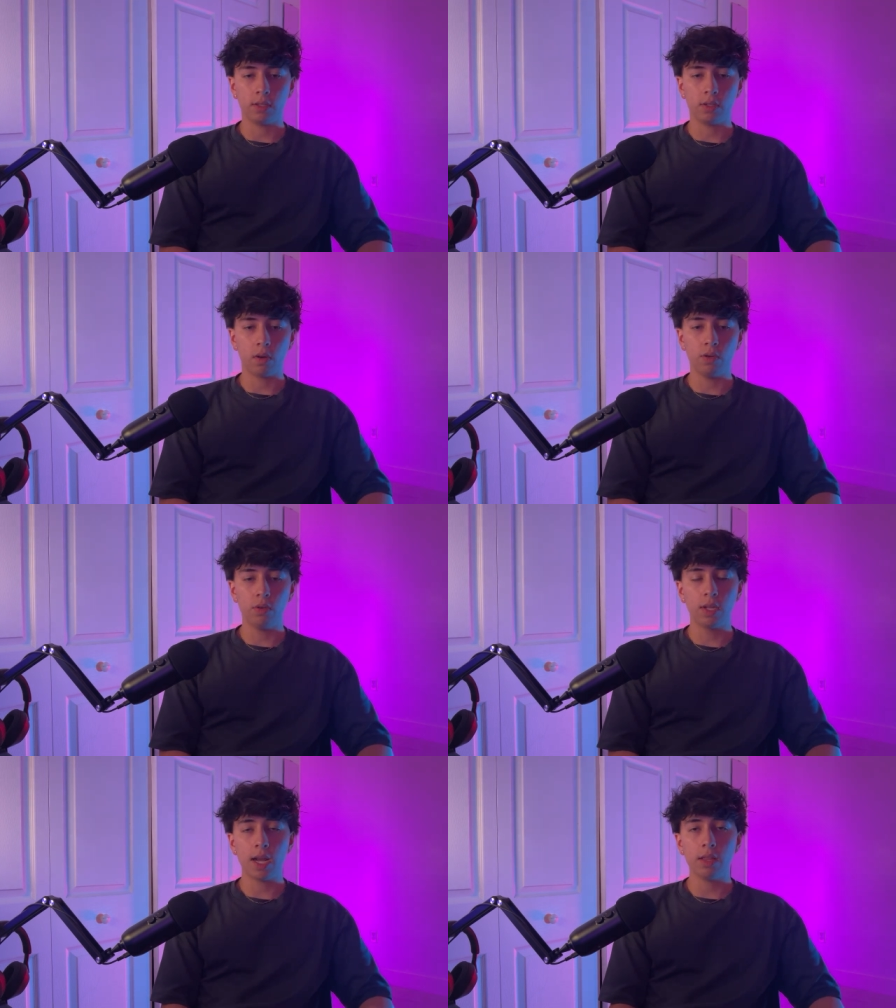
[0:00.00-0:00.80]
So
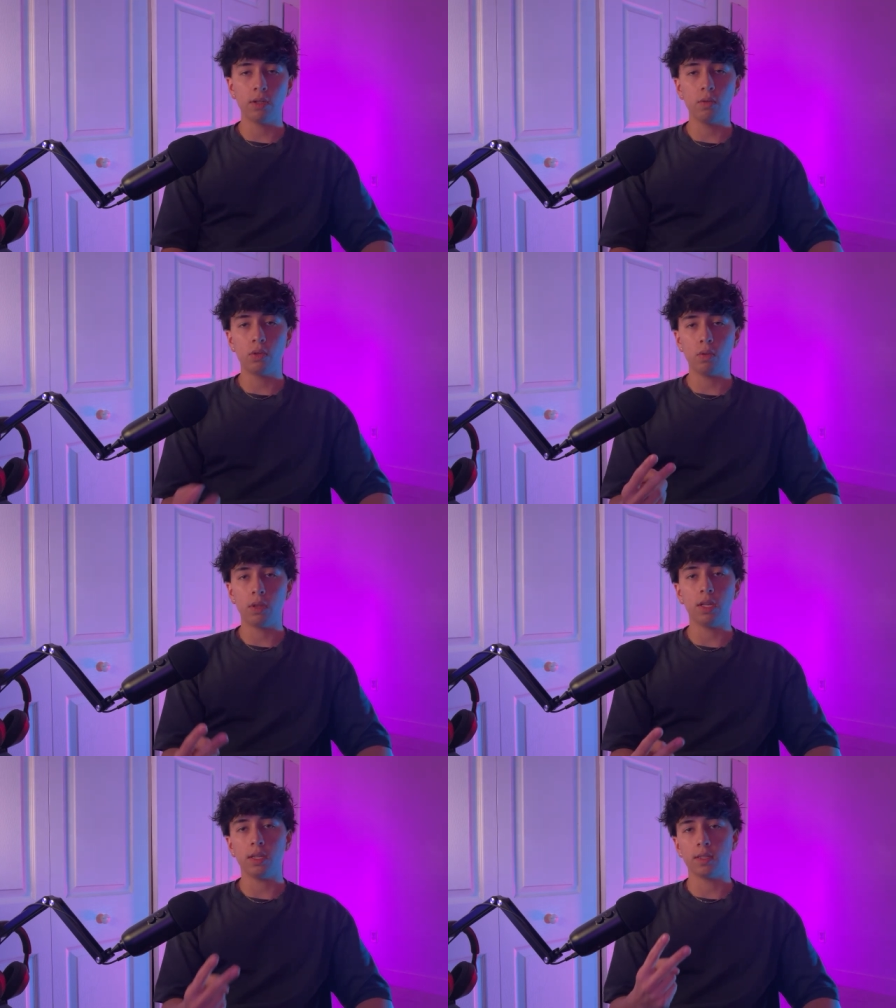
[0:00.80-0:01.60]
you can either do two
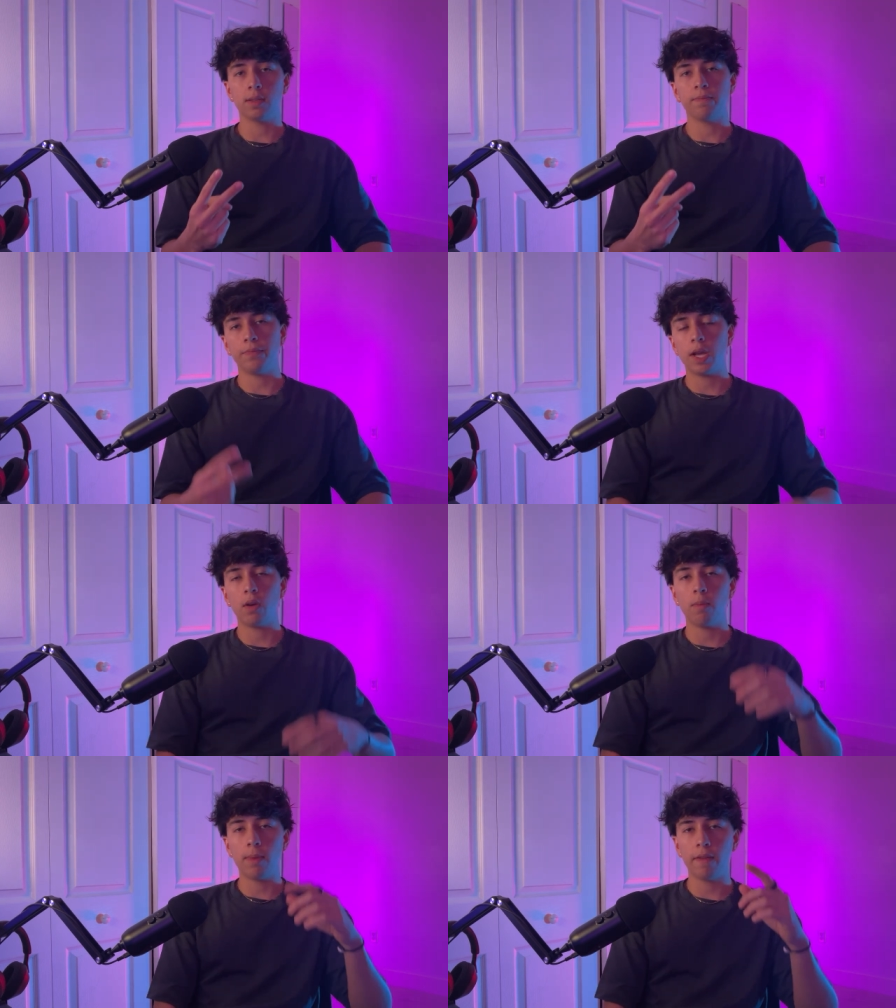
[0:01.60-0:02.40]
things.
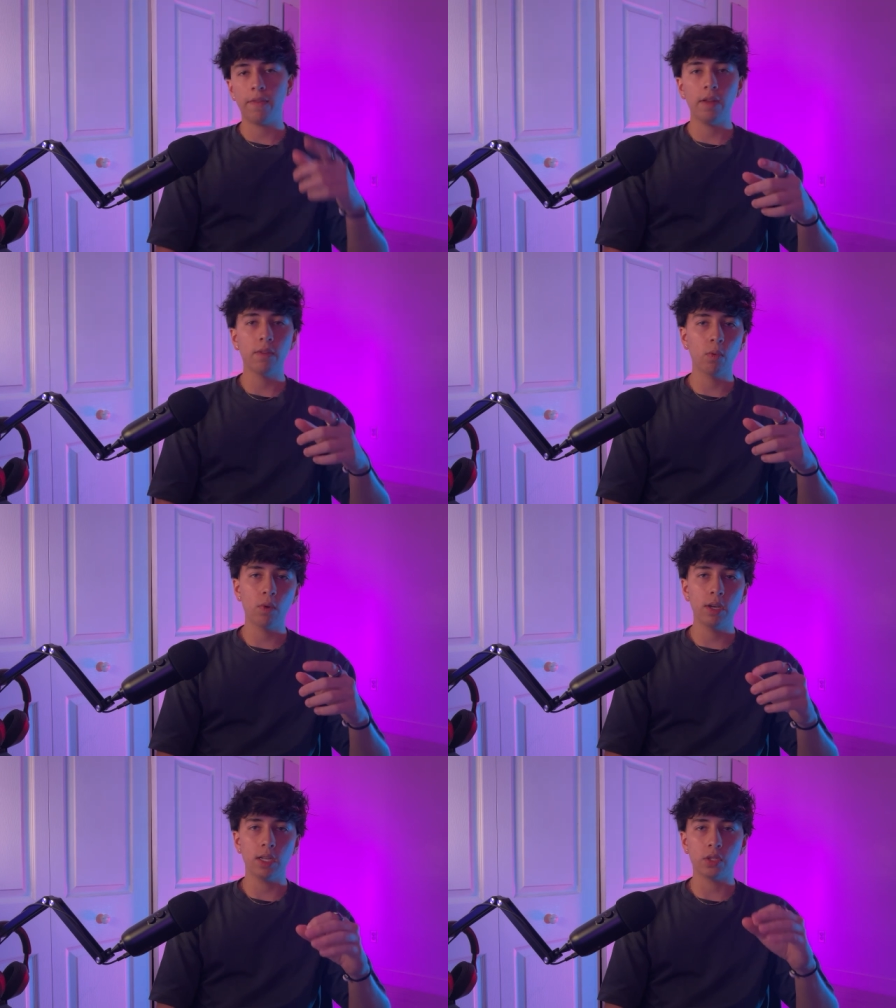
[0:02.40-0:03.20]
Now, my favorite
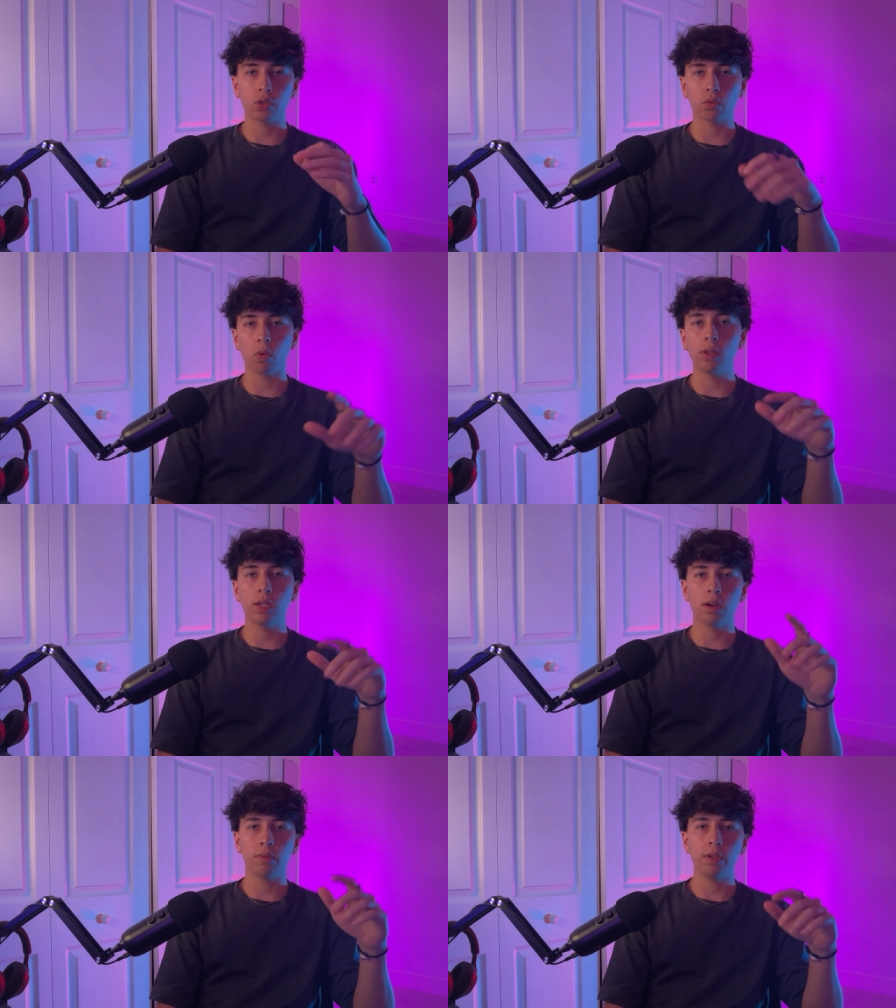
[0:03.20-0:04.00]
one is
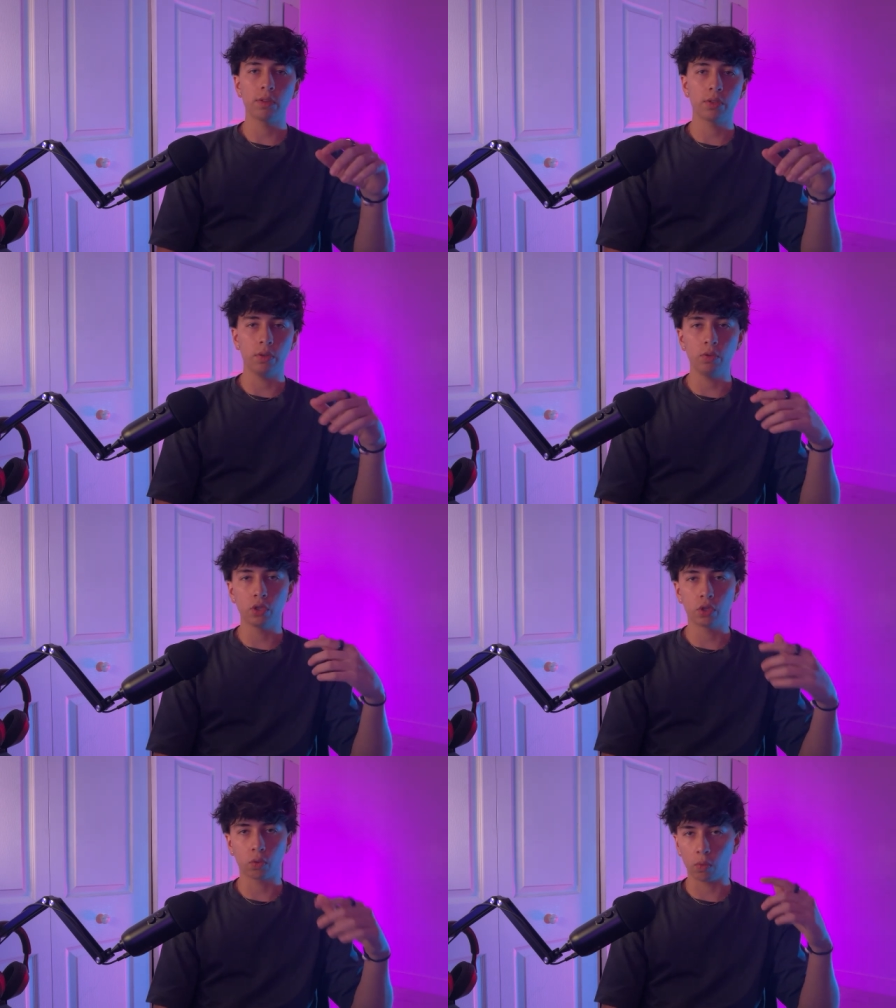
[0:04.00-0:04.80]
scrolling on Reels. So you
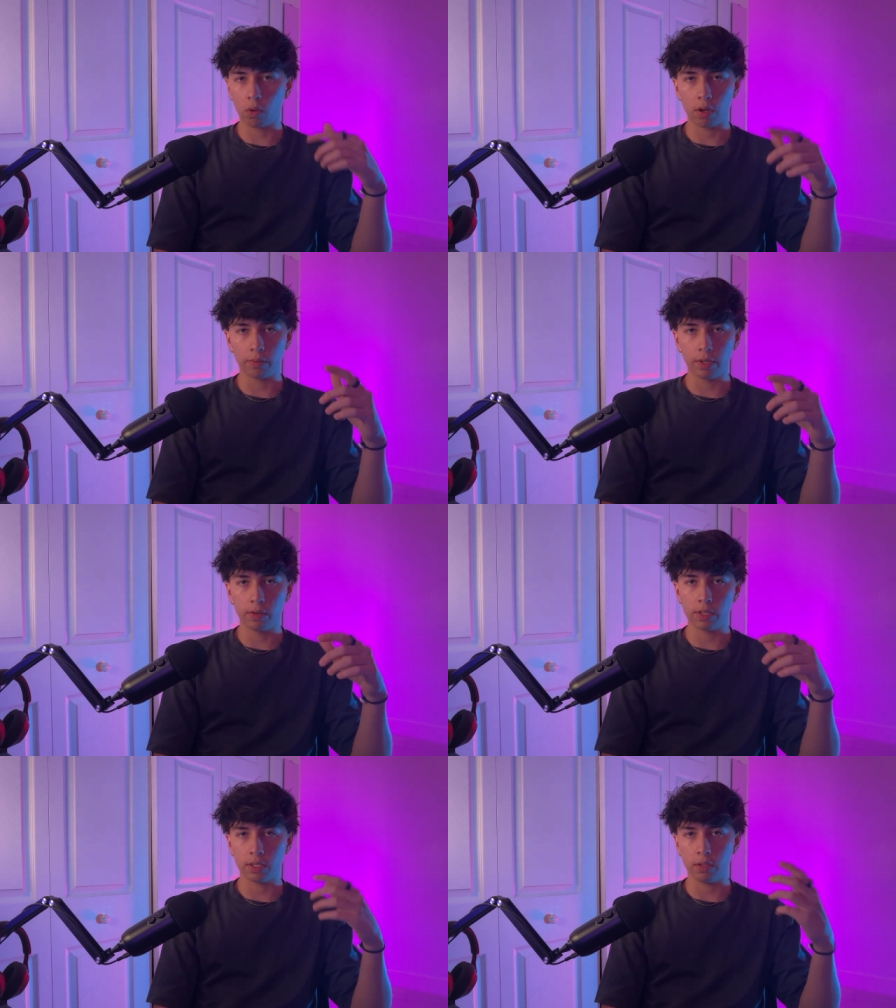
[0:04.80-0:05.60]
just scroll on
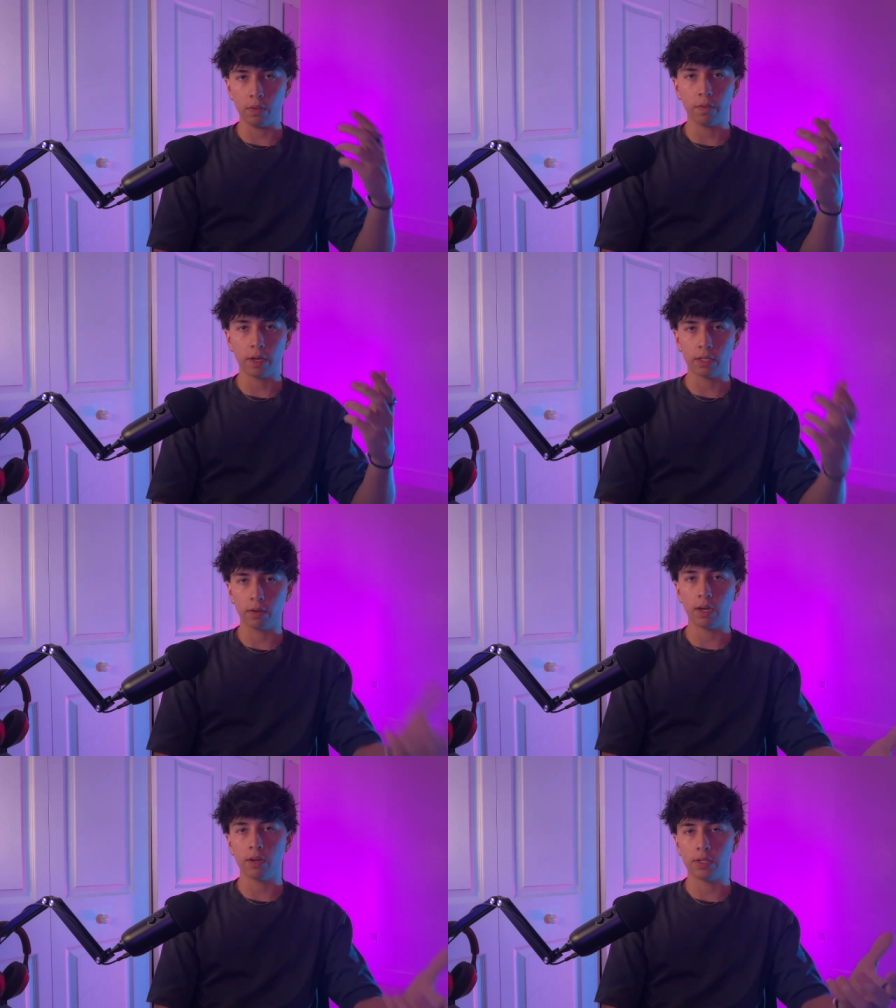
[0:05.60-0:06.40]
Reels until you find
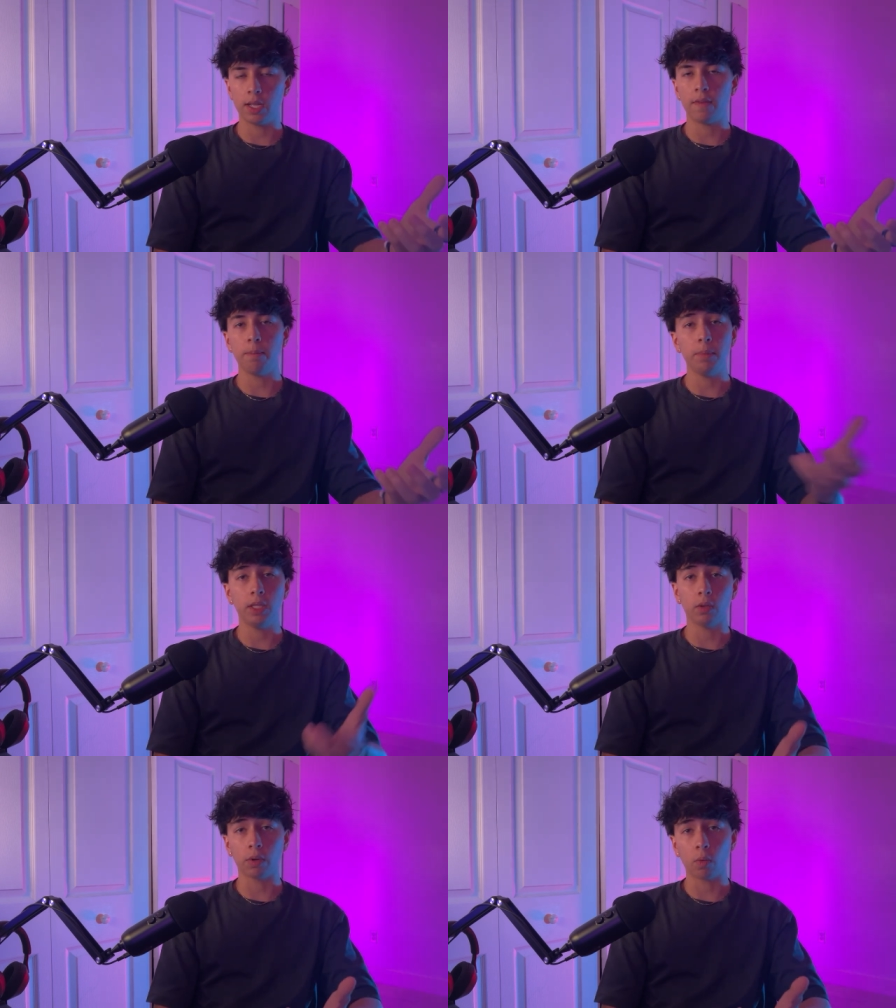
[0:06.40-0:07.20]
creators that
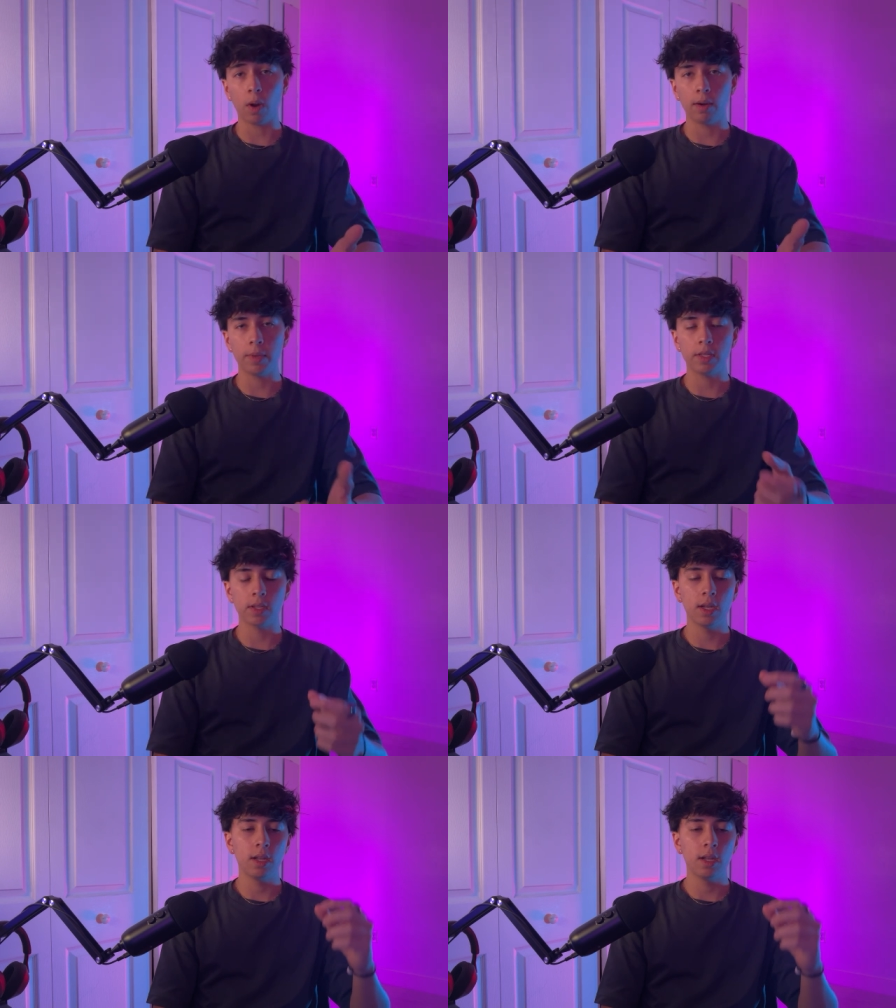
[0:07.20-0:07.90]
meet the requirements.